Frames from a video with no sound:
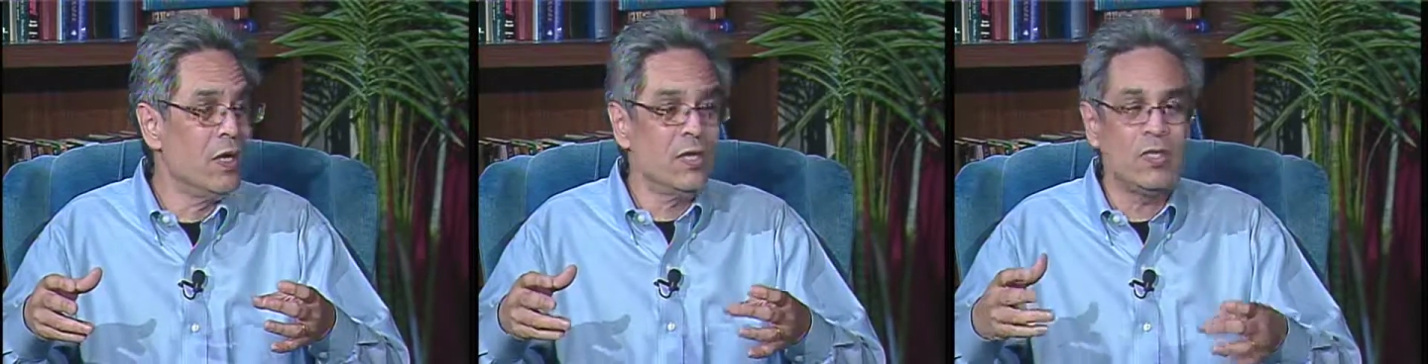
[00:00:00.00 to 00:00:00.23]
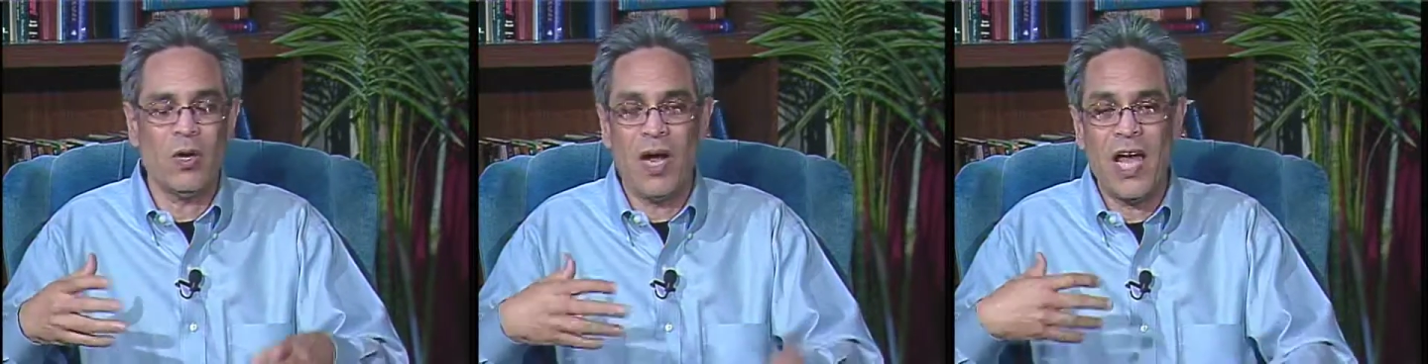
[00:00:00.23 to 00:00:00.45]

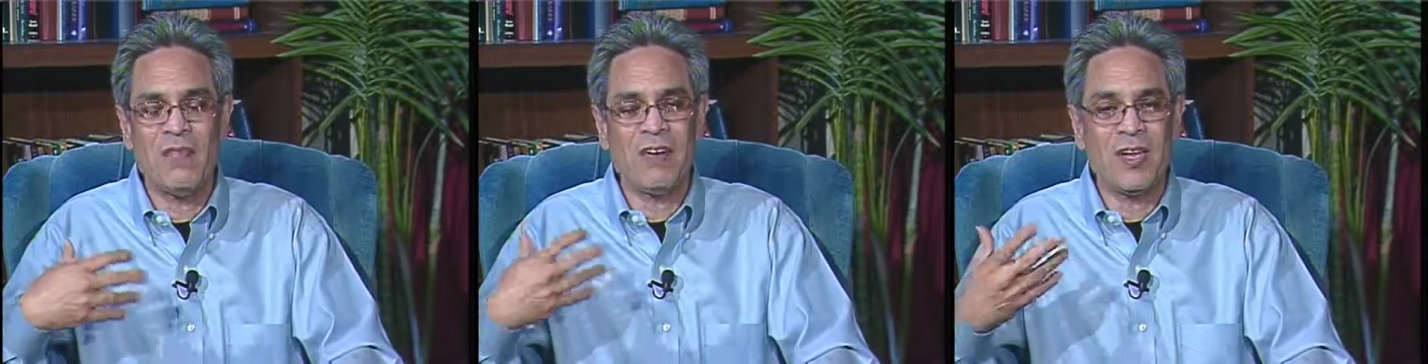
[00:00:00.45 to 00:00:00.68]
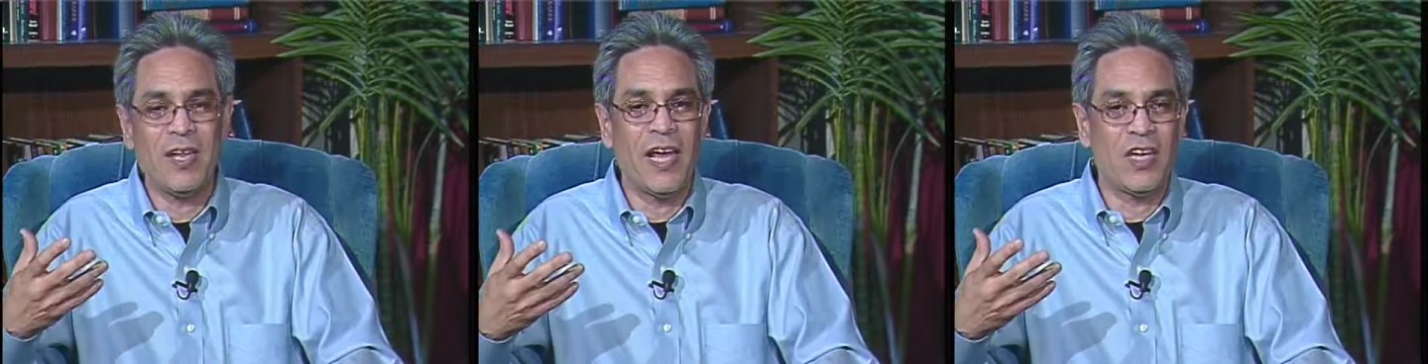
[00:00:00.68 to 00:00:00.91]
to I have
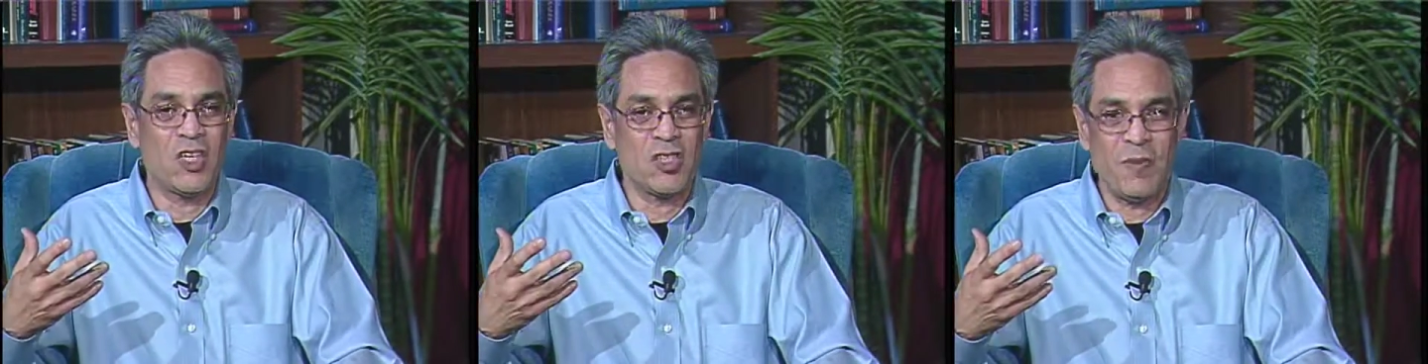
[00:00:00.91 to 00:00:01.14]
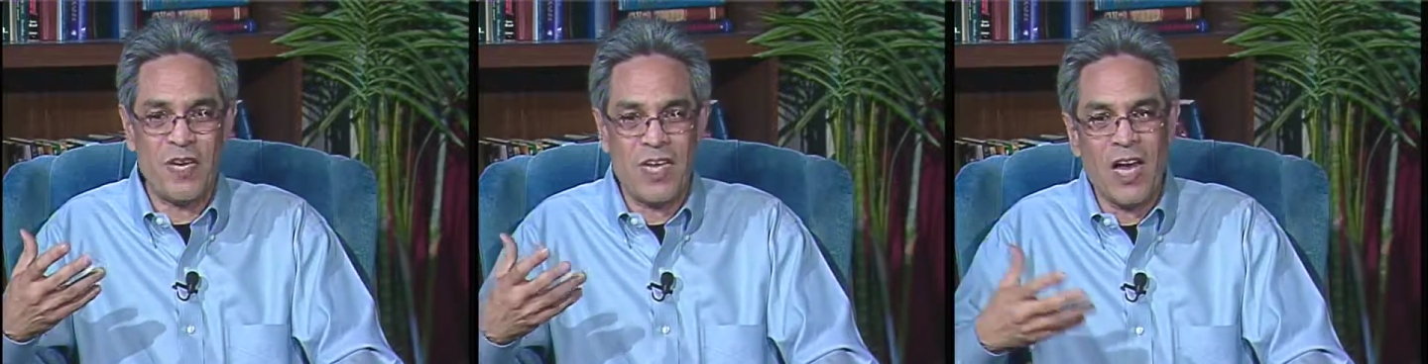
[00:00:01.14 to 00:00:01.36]
a client that's
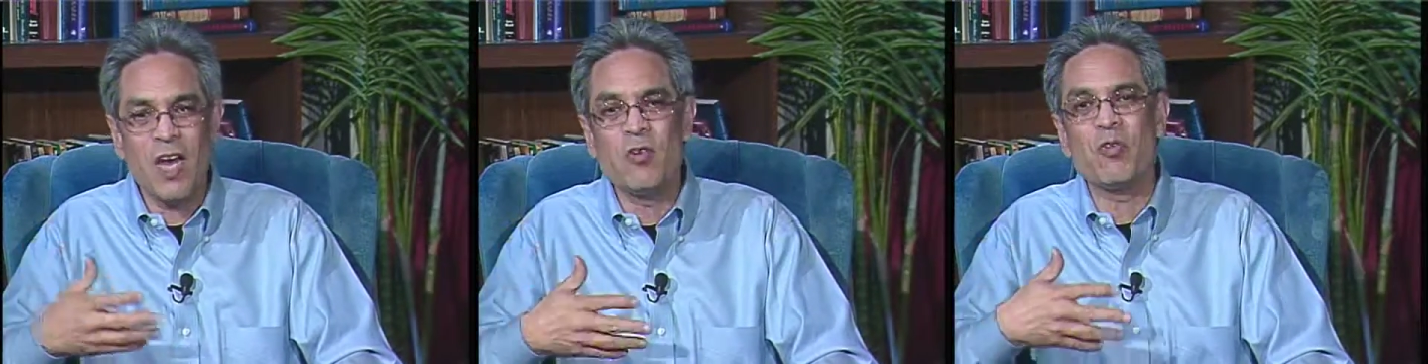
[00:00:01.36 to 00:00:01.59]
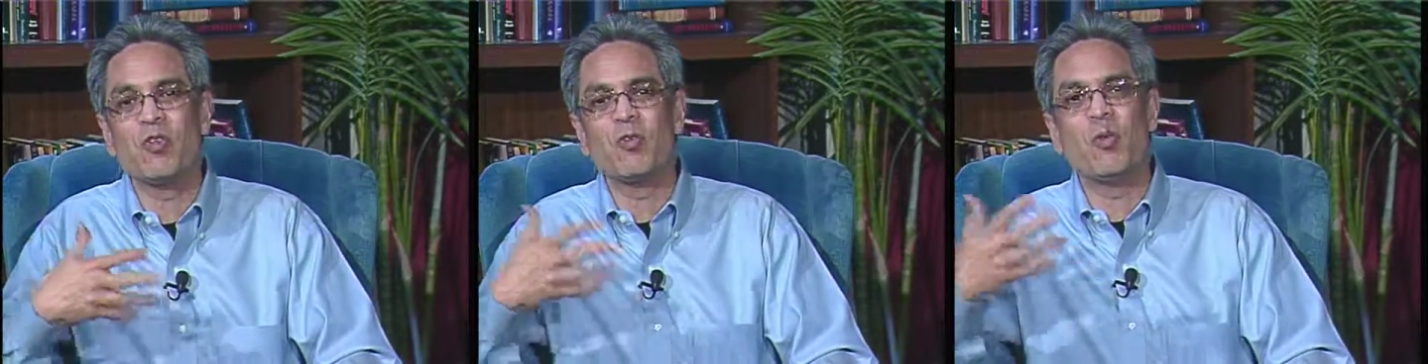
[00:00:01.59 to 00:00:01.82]
spending
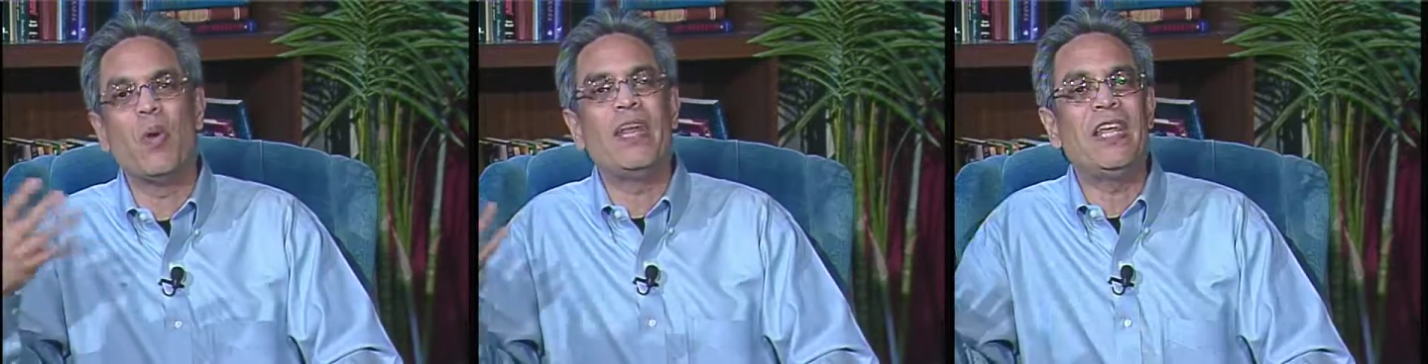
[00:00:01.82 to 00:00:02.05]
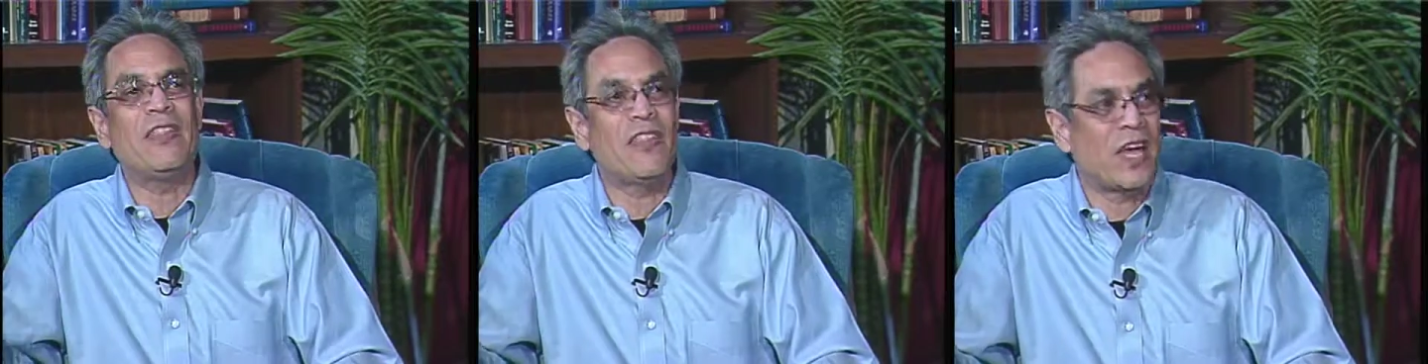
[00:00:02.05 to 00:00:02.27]

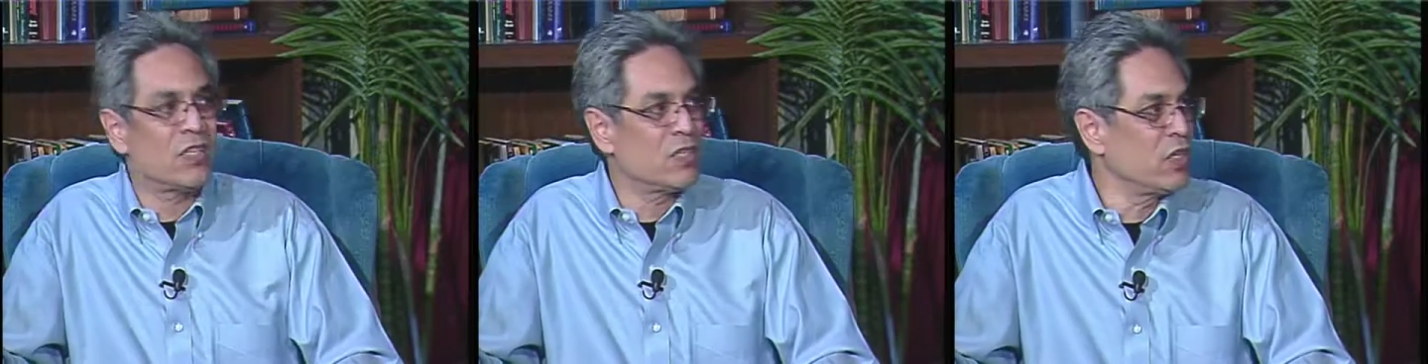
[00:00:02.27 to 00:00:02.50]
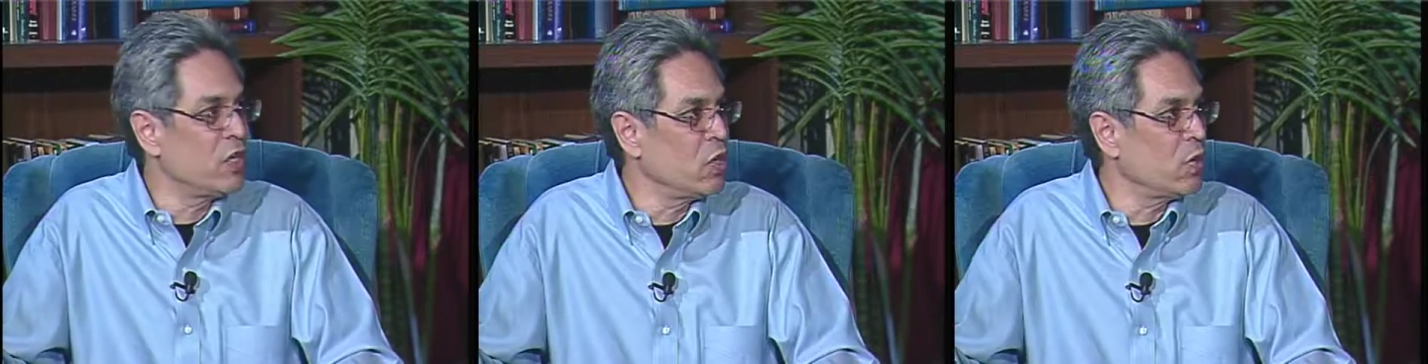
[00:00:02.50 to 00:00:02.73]

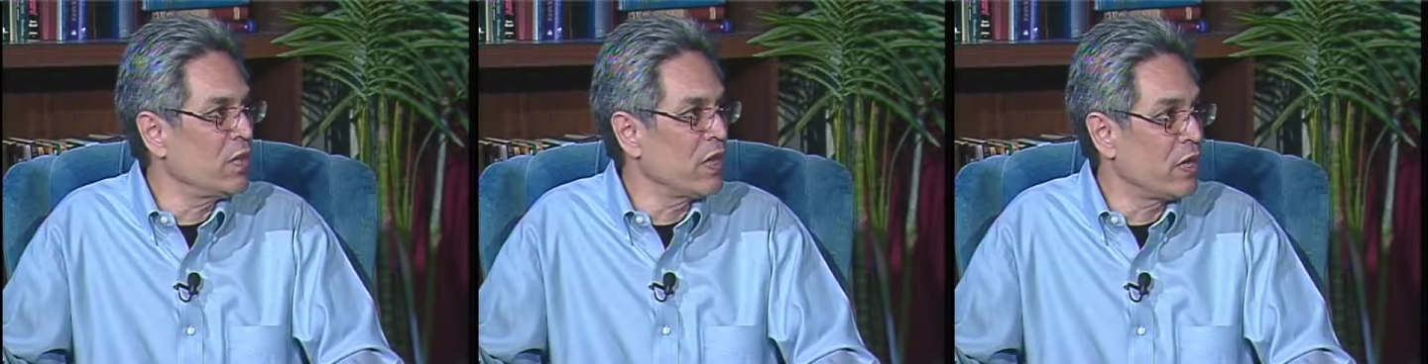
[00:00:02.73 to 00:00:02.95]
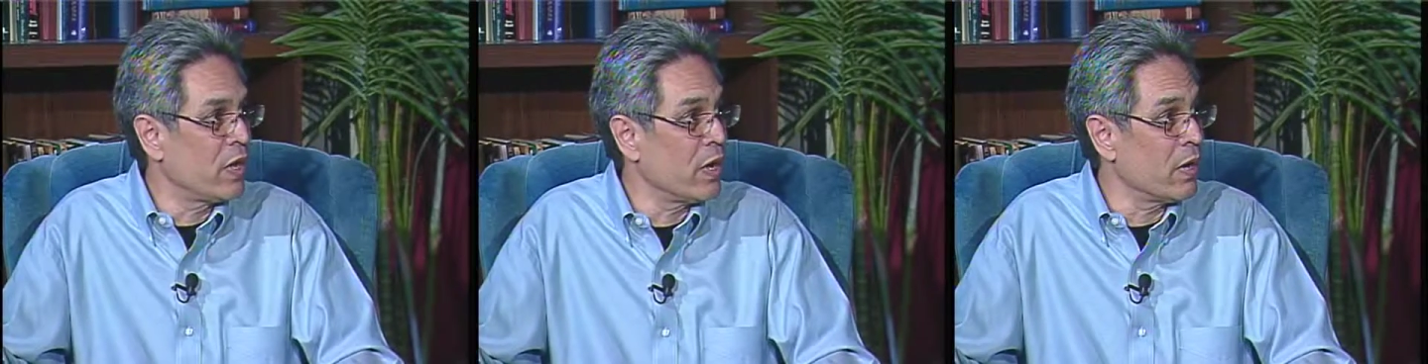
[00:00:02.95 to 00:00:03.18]
$120,000 a year on
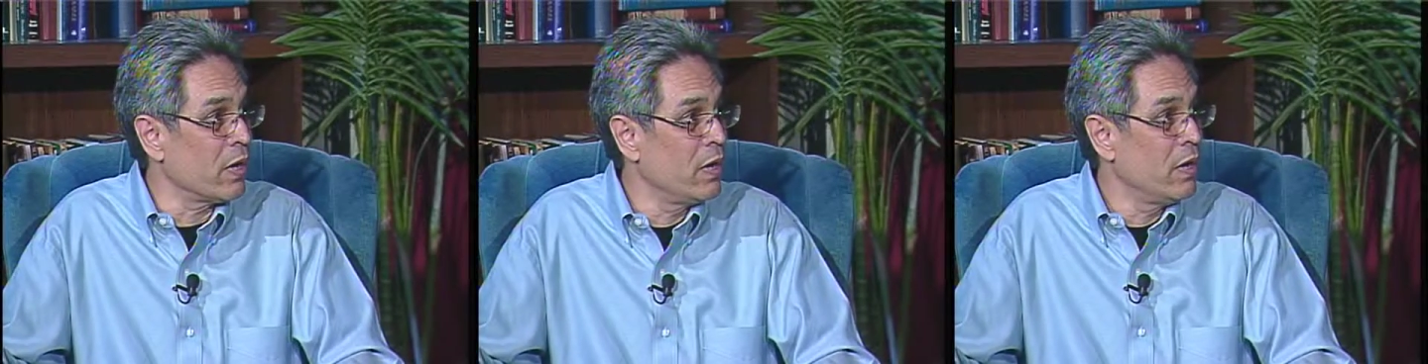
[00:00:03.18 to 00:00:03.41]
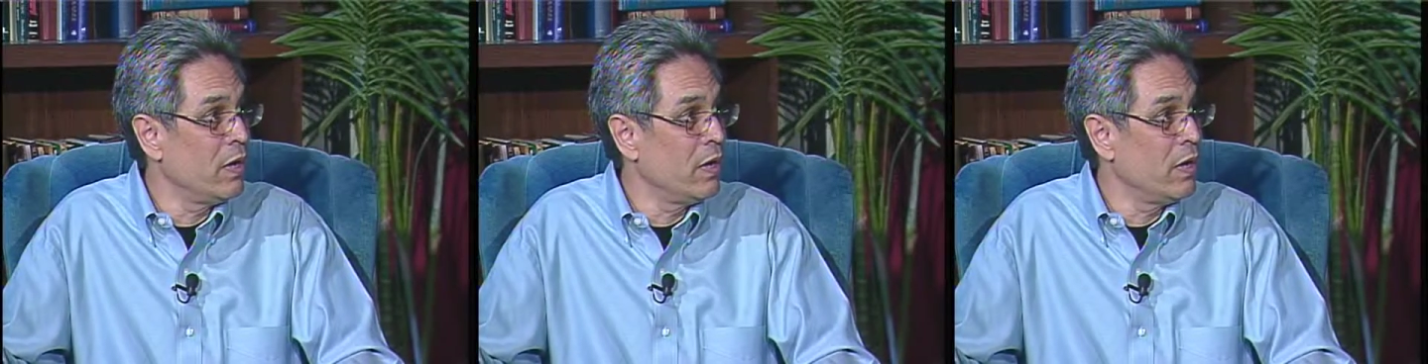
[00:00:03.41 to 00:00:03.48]
their care.